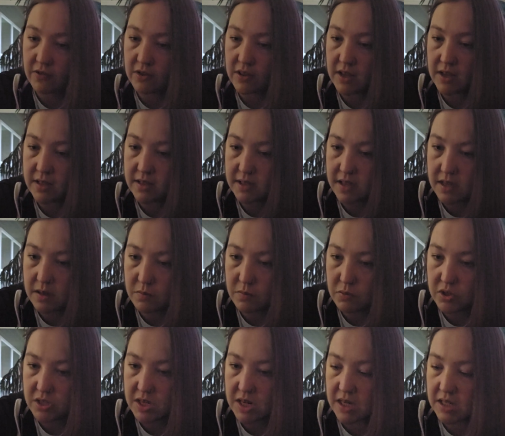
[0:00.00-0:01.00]
for that skin
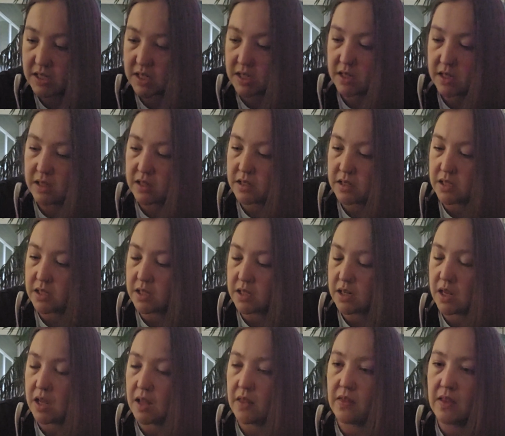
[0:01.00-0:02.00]
protectant.
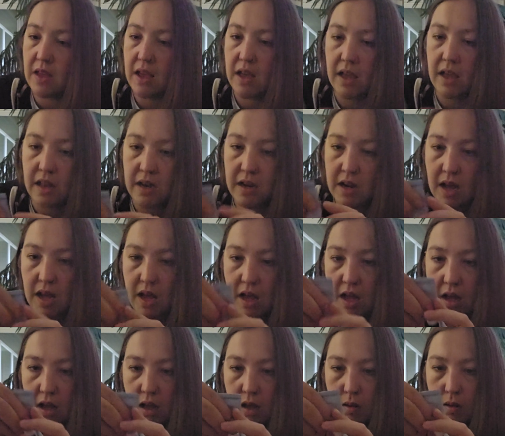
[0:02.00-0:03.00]
And then
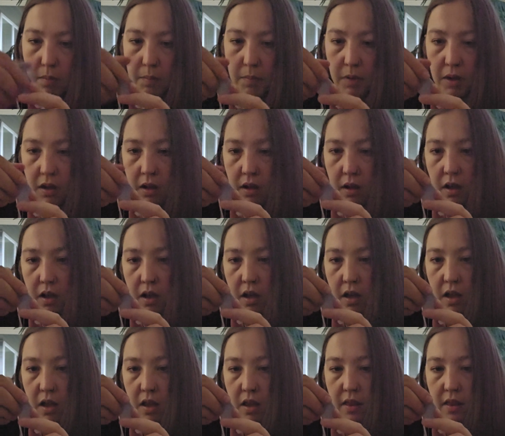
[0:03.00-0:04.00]

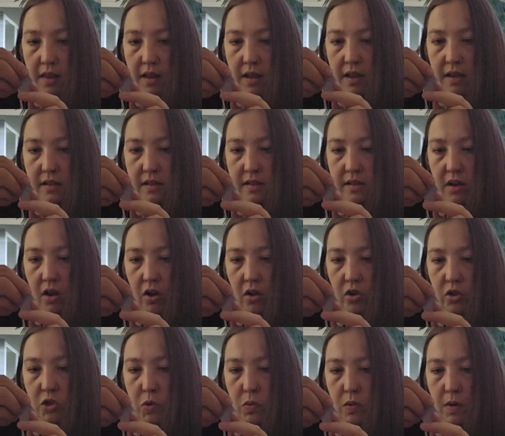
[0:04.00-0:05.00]
this
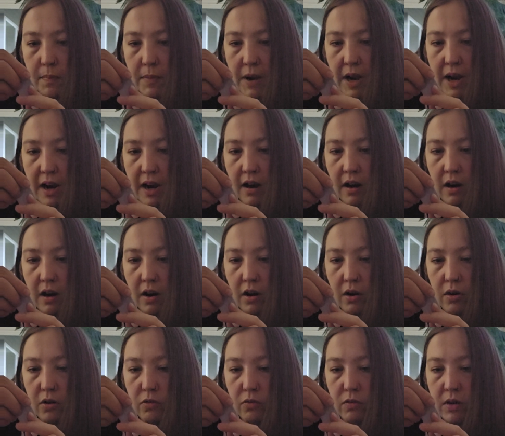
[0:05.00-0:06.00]
Ultra Repair
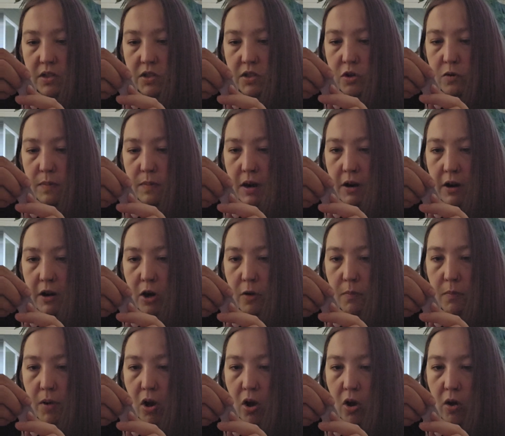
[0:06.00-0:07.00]
Rescue Barrier
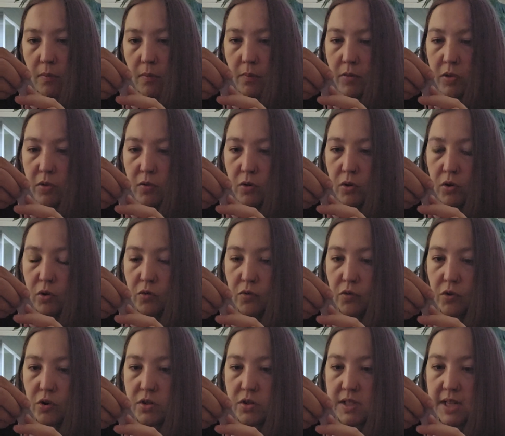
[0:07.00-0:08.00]
Balm through
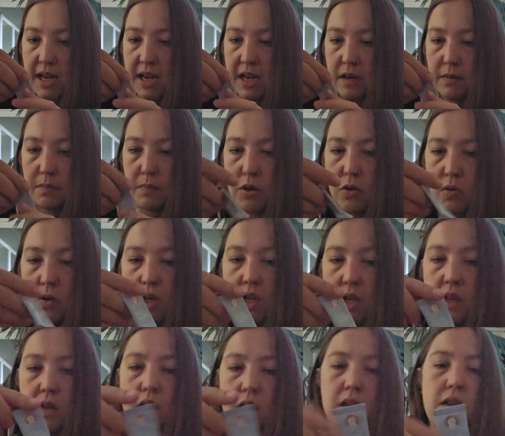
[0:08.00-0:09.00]
First Aid Beauty,